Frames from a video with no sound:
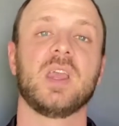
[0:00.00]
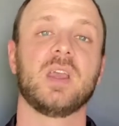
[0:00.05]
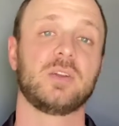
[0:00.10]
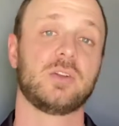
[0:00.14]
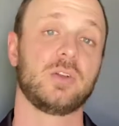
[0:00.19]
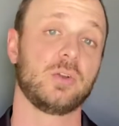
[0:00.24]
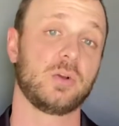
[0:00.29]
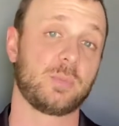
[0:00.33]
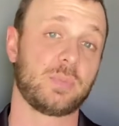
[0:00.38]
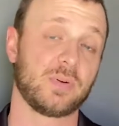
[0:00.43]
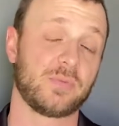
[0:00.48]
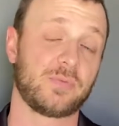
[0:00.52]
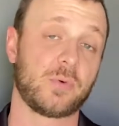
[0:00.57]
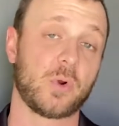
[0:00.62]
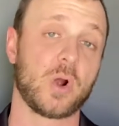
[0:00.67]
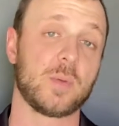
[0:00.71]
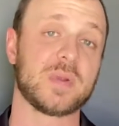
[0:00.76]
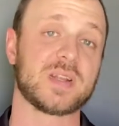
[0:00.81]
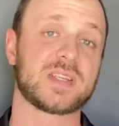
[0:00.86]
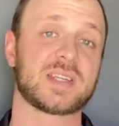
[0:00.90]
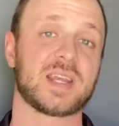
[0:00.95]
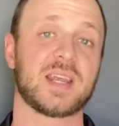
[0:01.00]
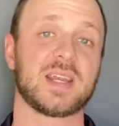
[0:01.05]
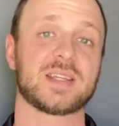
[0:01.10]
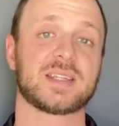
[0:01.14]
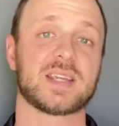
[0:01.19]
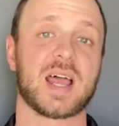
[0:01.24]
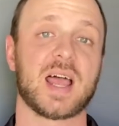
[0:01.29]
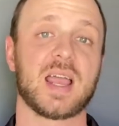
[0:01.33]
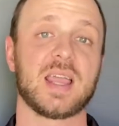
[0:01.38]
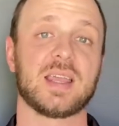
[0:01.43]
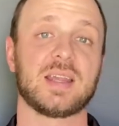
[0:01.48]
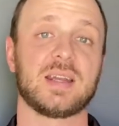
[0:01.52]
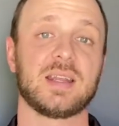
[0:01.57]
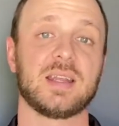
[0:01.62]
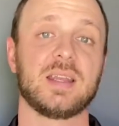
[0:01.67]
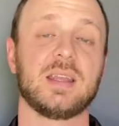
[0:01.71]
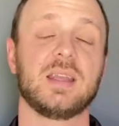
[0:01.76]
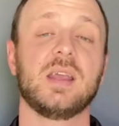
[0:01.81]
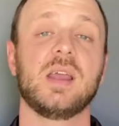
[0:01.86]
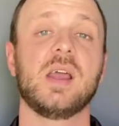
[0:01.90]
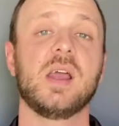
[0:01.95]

due to performance anxiety.